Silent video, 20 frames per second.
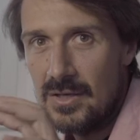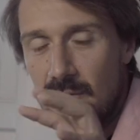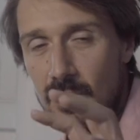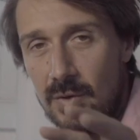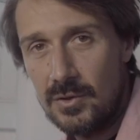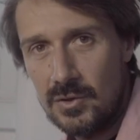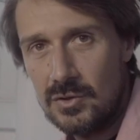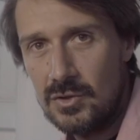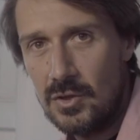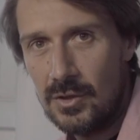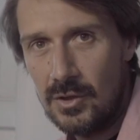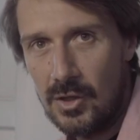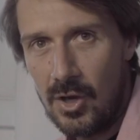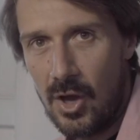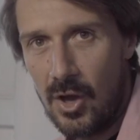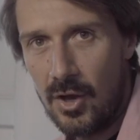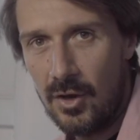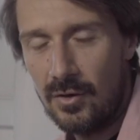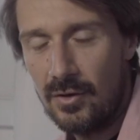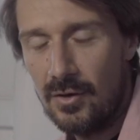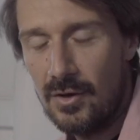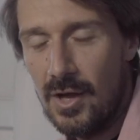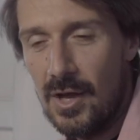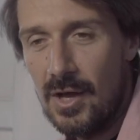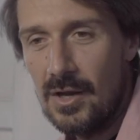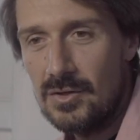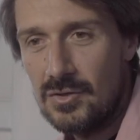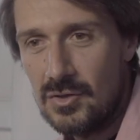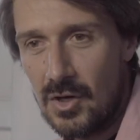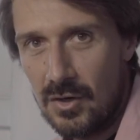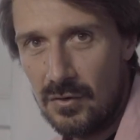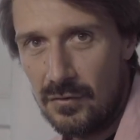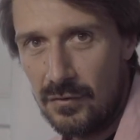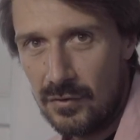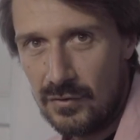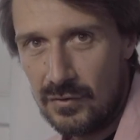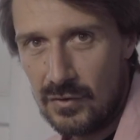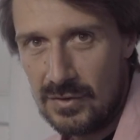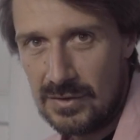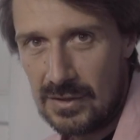So when you're doing your own, don't
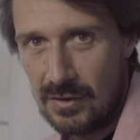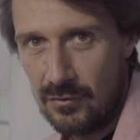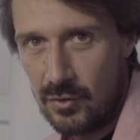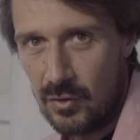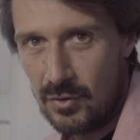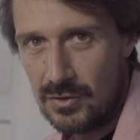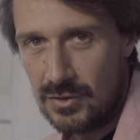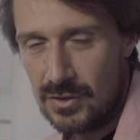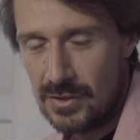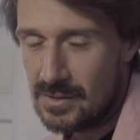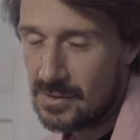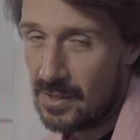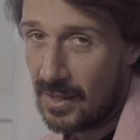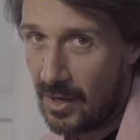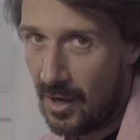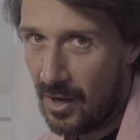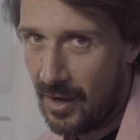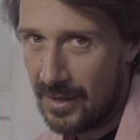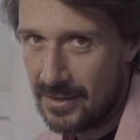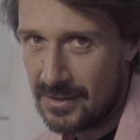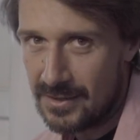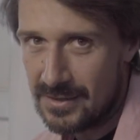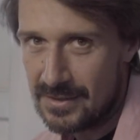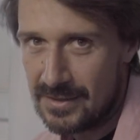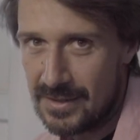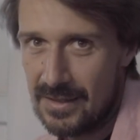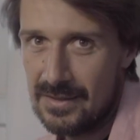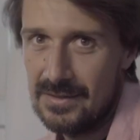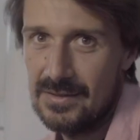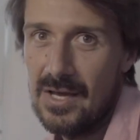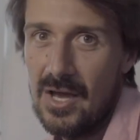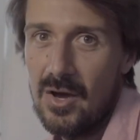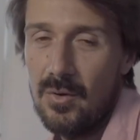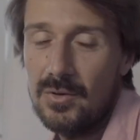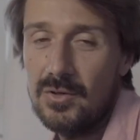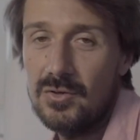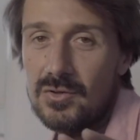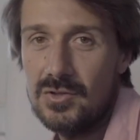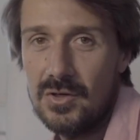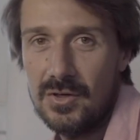feel too self-conscious like I just did
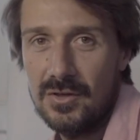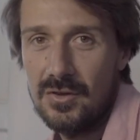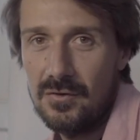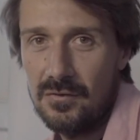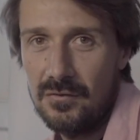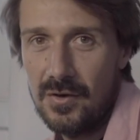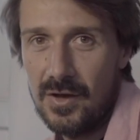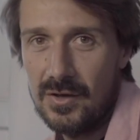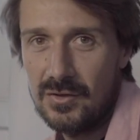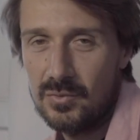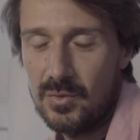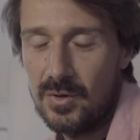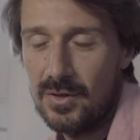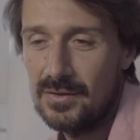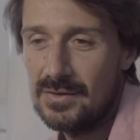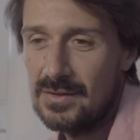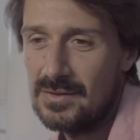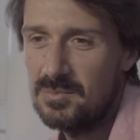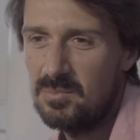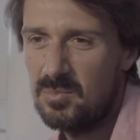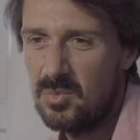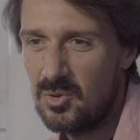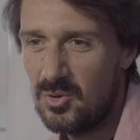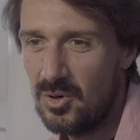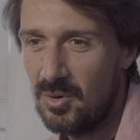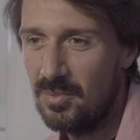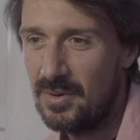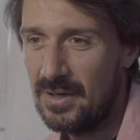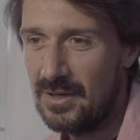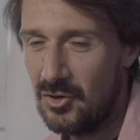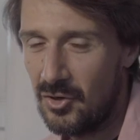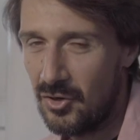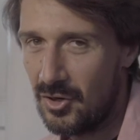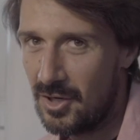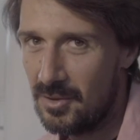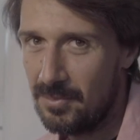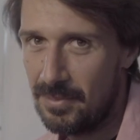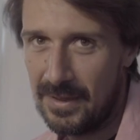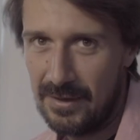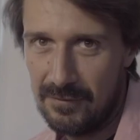when you're doing the first one, because it's probably not
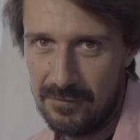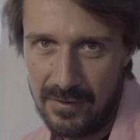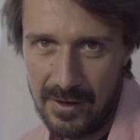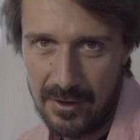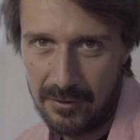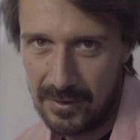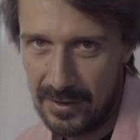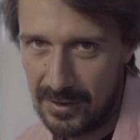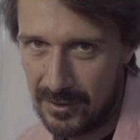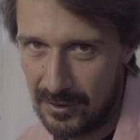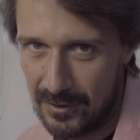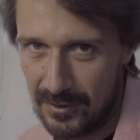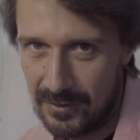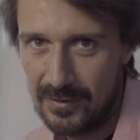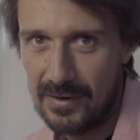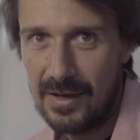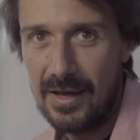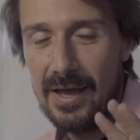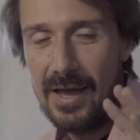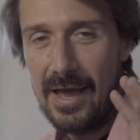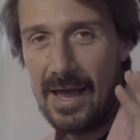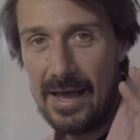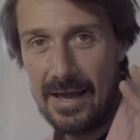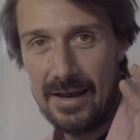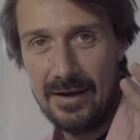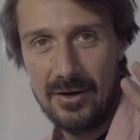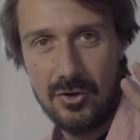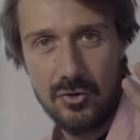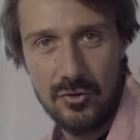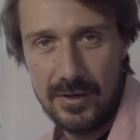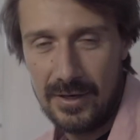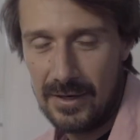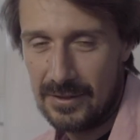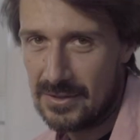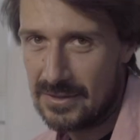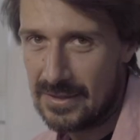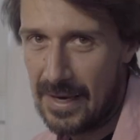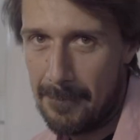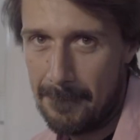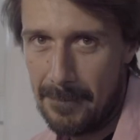going to be very good and it'll
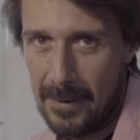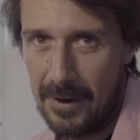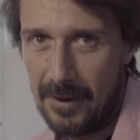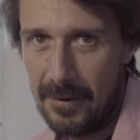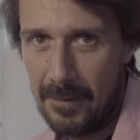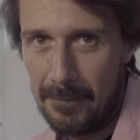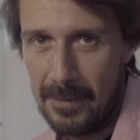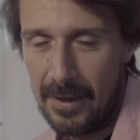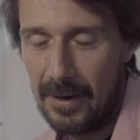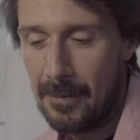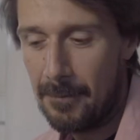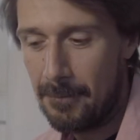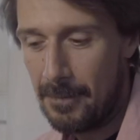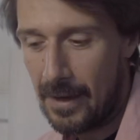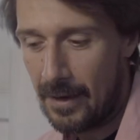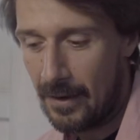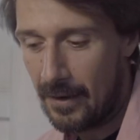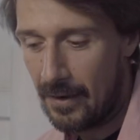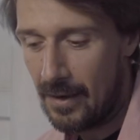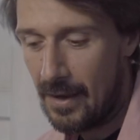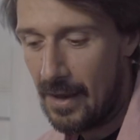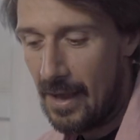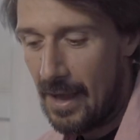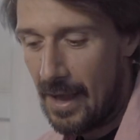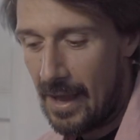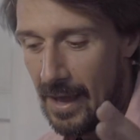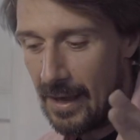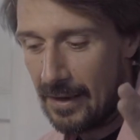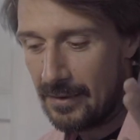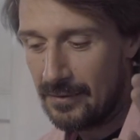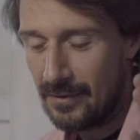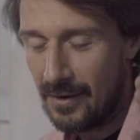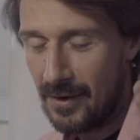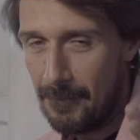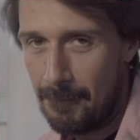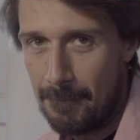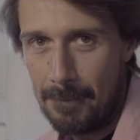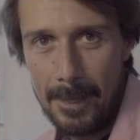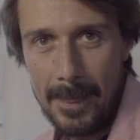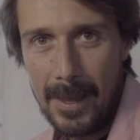just get better and better and better. And
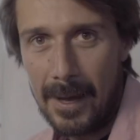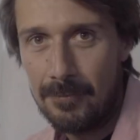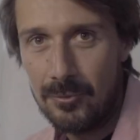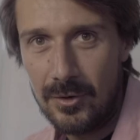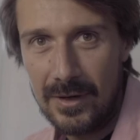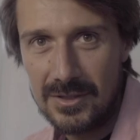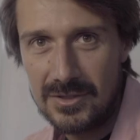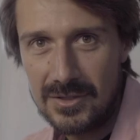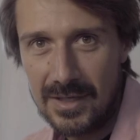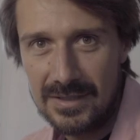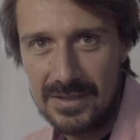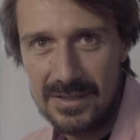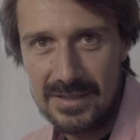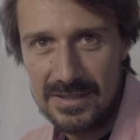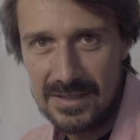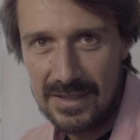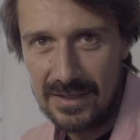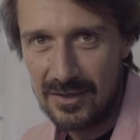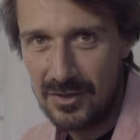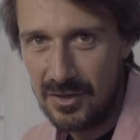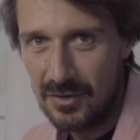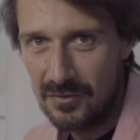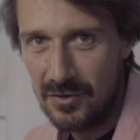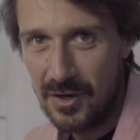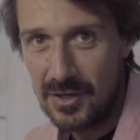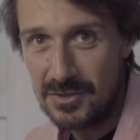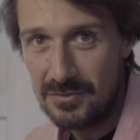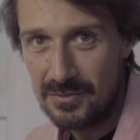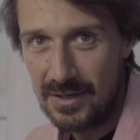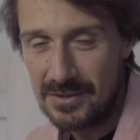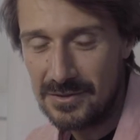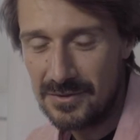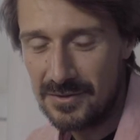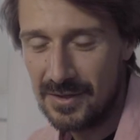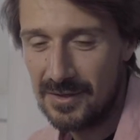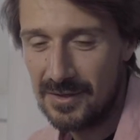I'm really excited to see the conversion rates on